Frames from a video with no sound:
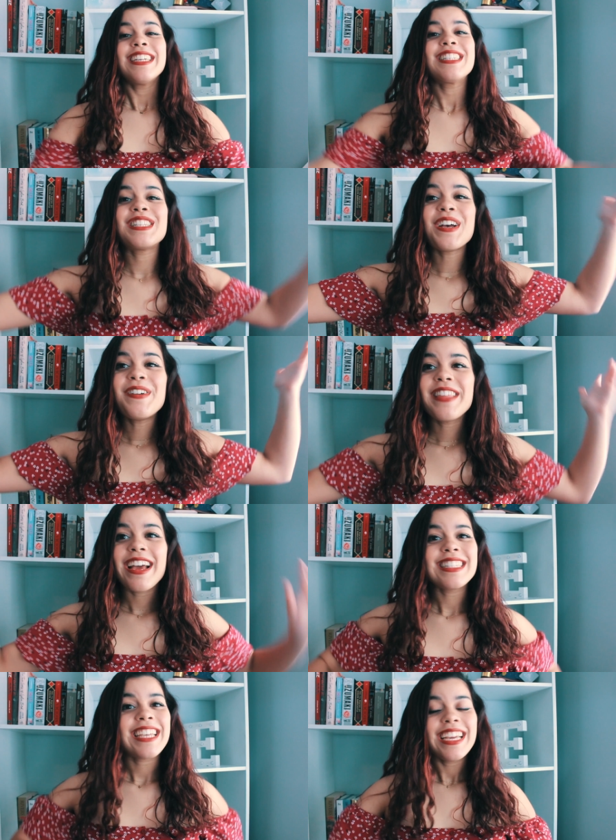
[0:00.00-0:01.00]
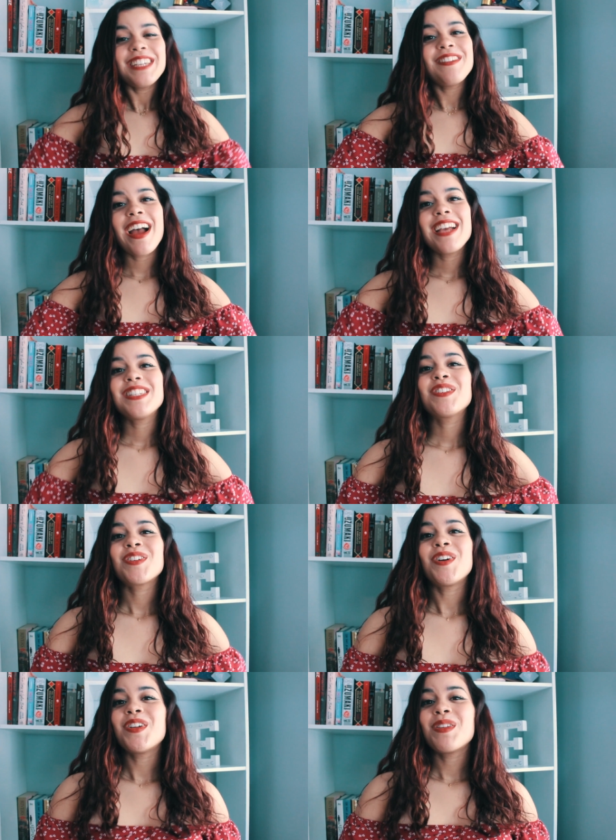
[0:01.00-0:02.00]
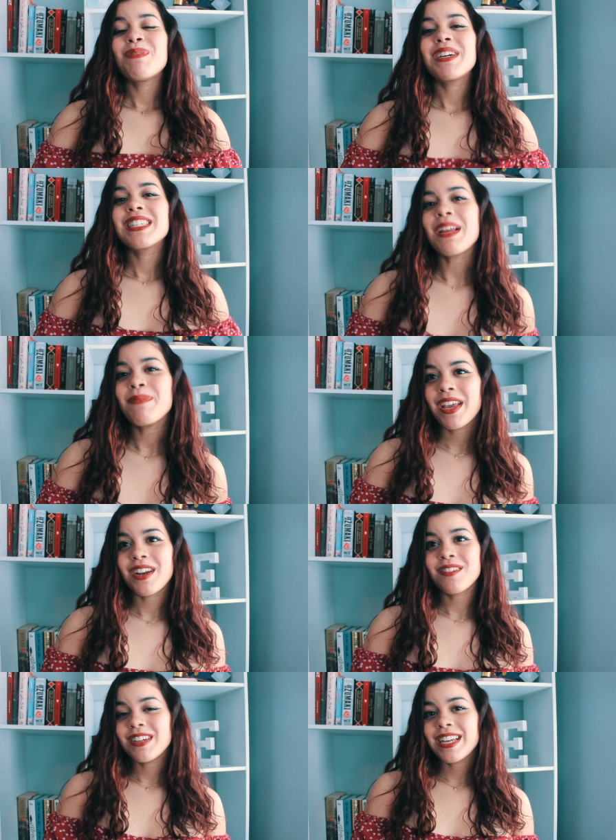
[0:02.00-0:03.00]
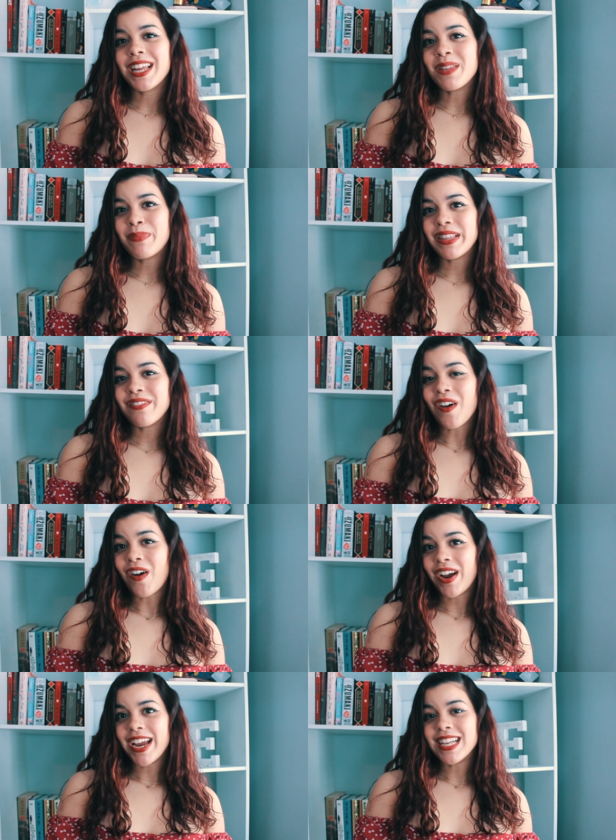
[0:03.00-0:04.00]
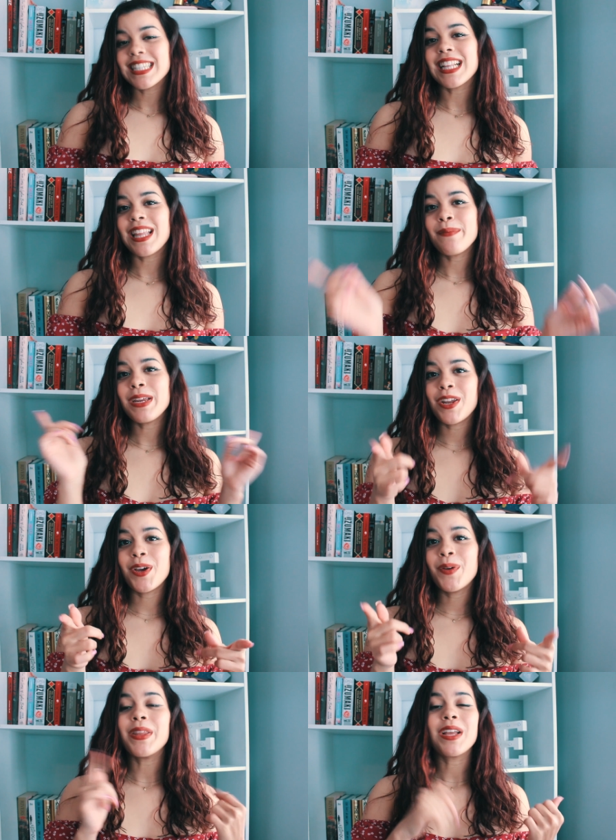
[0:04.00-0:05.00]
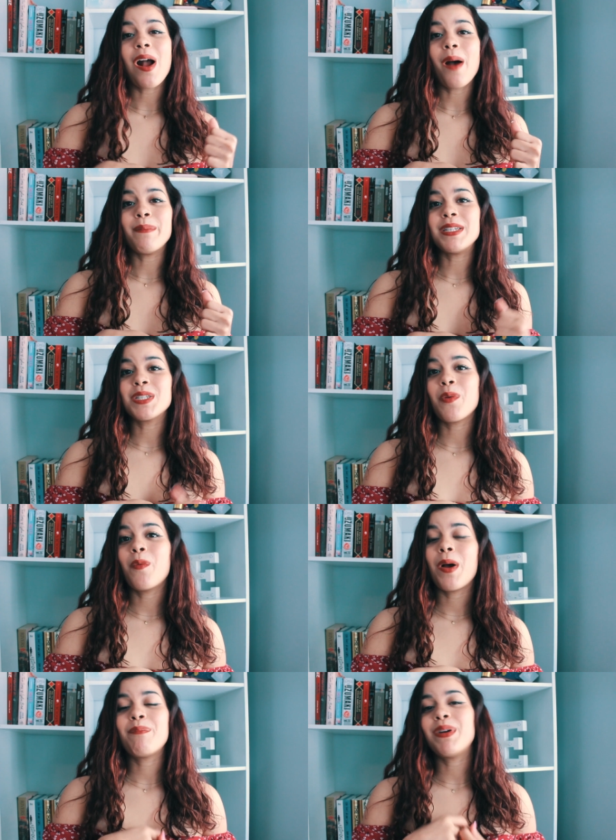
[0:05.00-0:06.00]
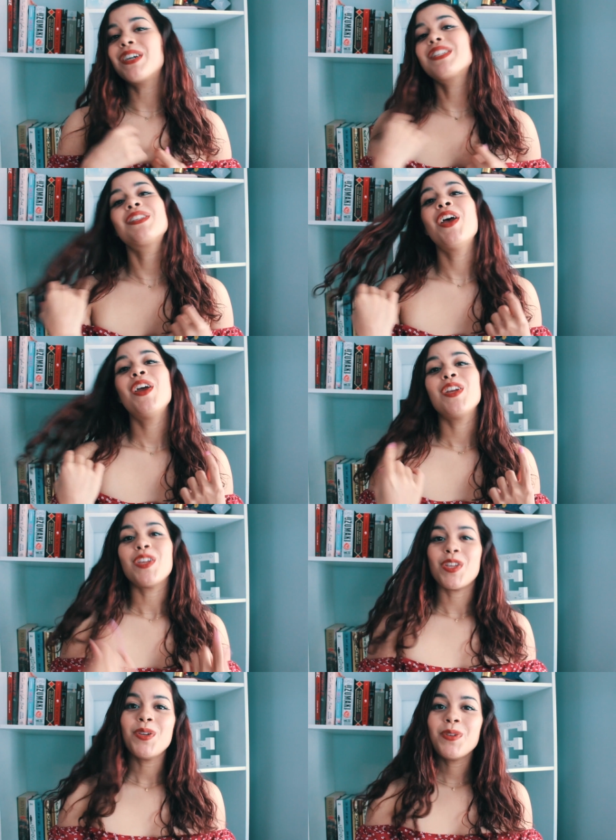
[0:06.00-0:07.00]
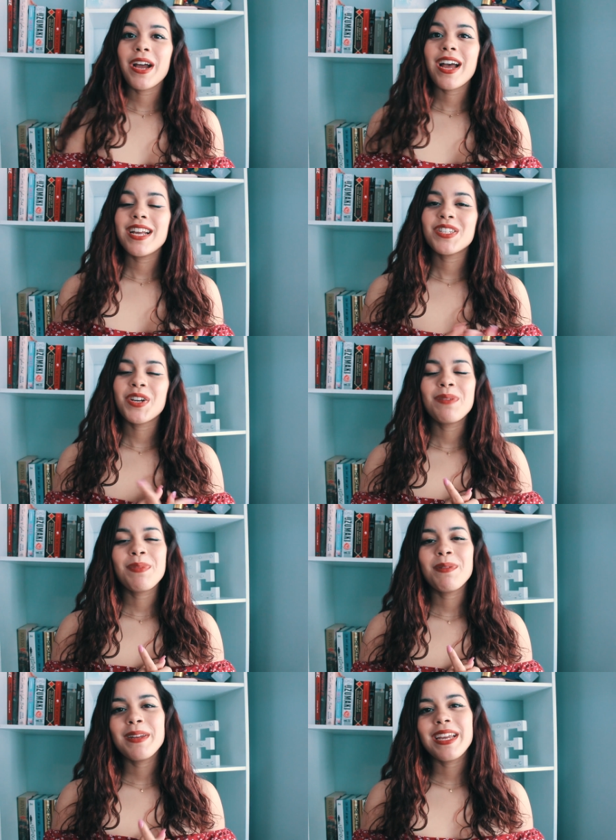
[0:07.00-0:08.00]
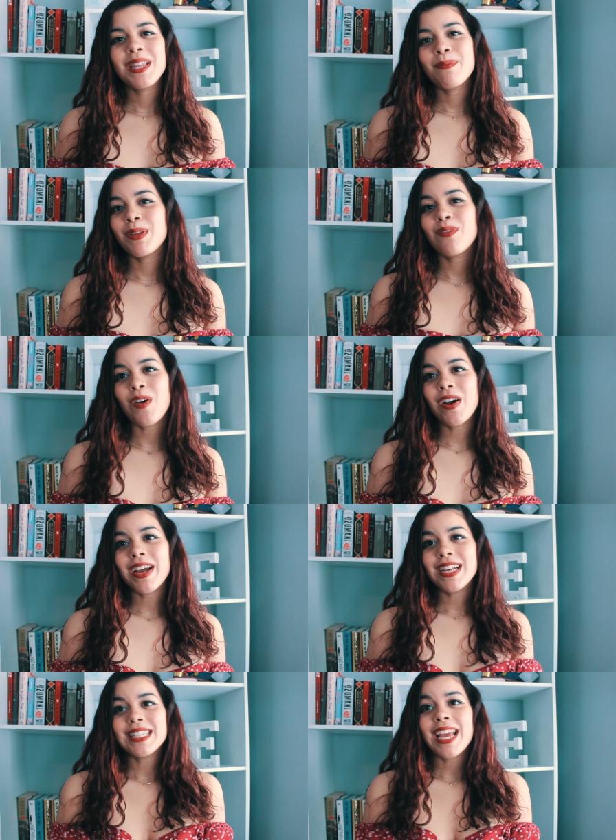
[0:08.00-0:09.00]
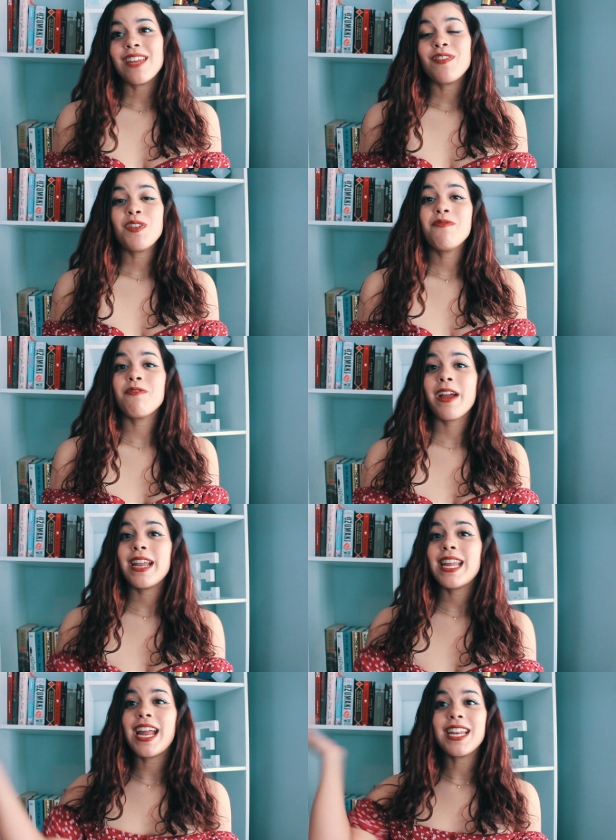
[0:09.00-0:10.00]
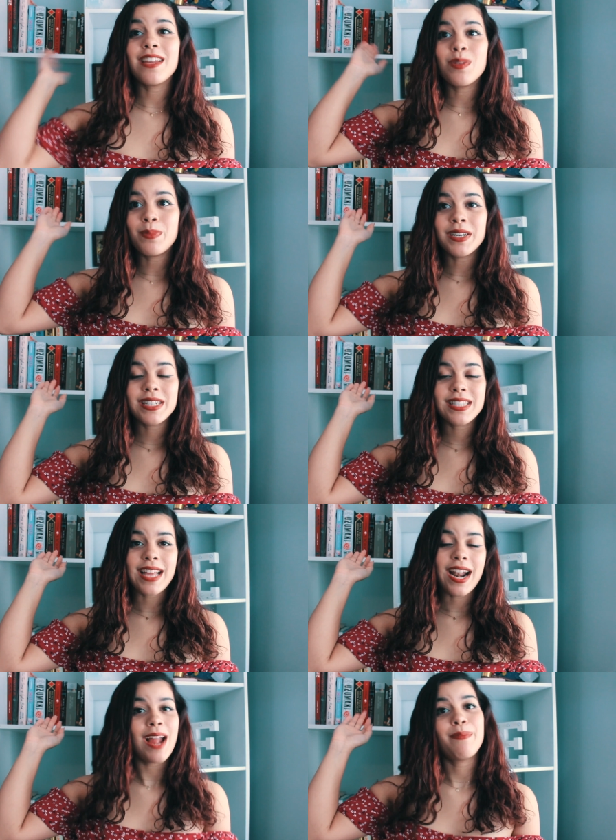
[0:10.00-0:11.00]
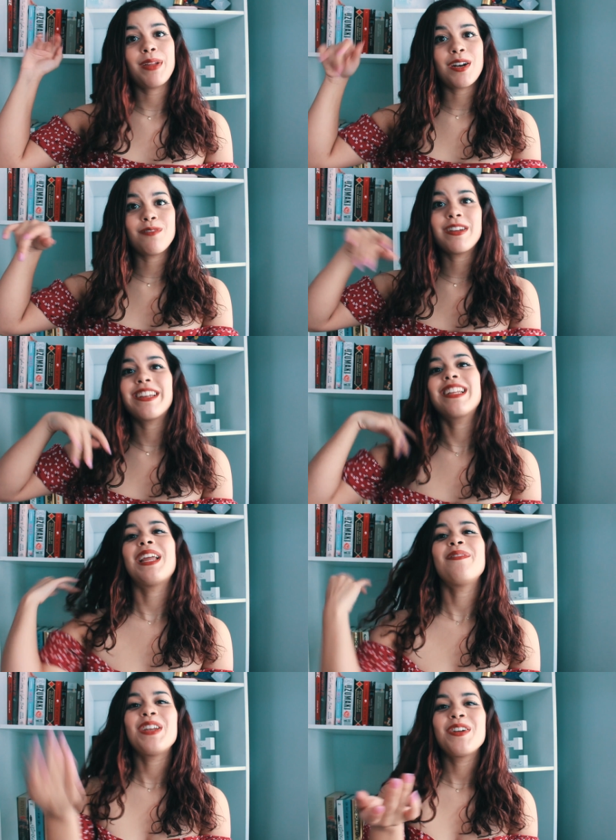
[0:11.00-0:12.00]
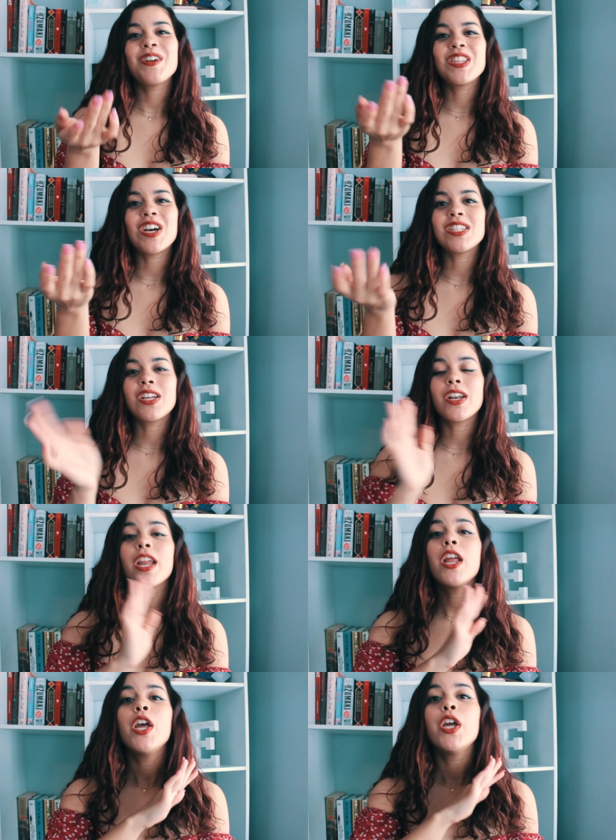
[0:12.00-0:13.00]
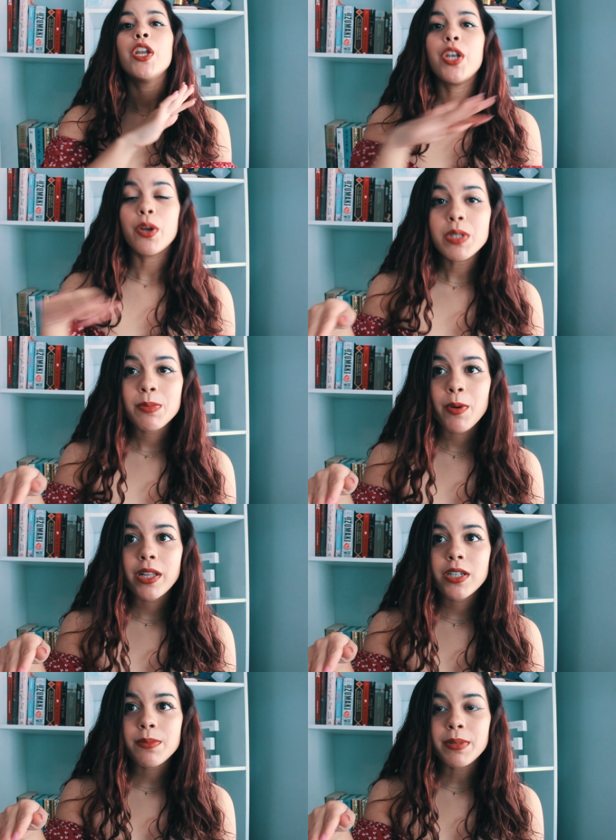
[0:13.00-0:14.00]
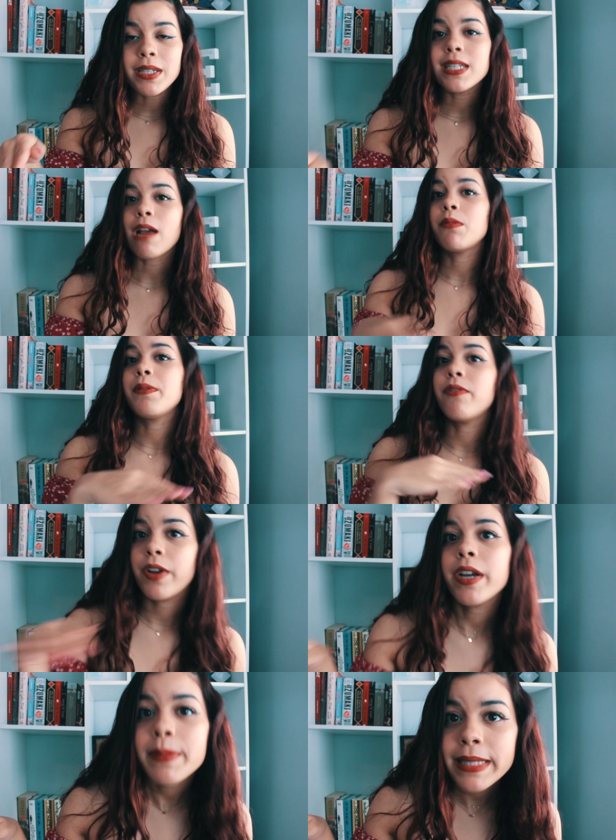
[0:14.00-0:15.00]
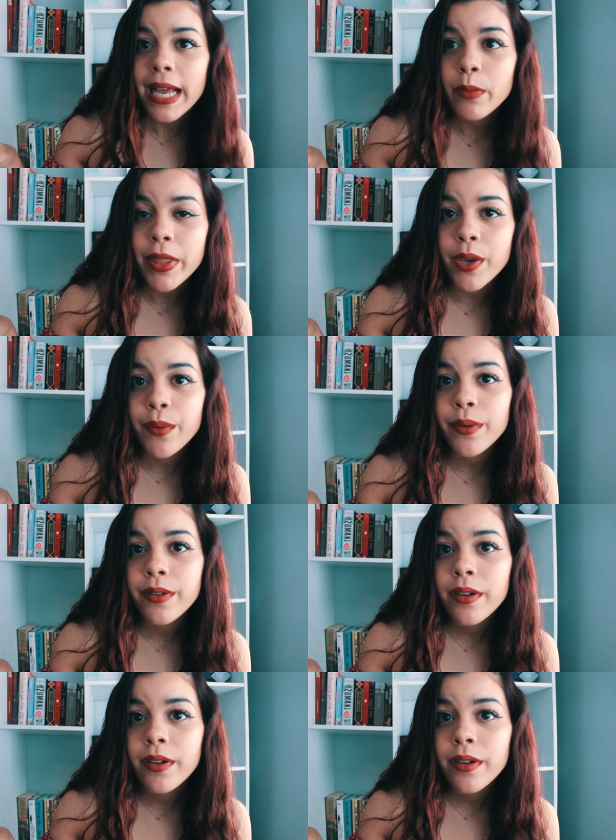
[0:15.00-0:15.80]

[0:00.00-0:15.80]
So that's it, you guys. Those are all the books I plan on reading in the month of August. Let me know in the comments what books you guys are going to be reading in the month of August, and if you've read any of the books that I plan on reading, let me know your thoughts on it. No spoilers, please. I will be very upset with you.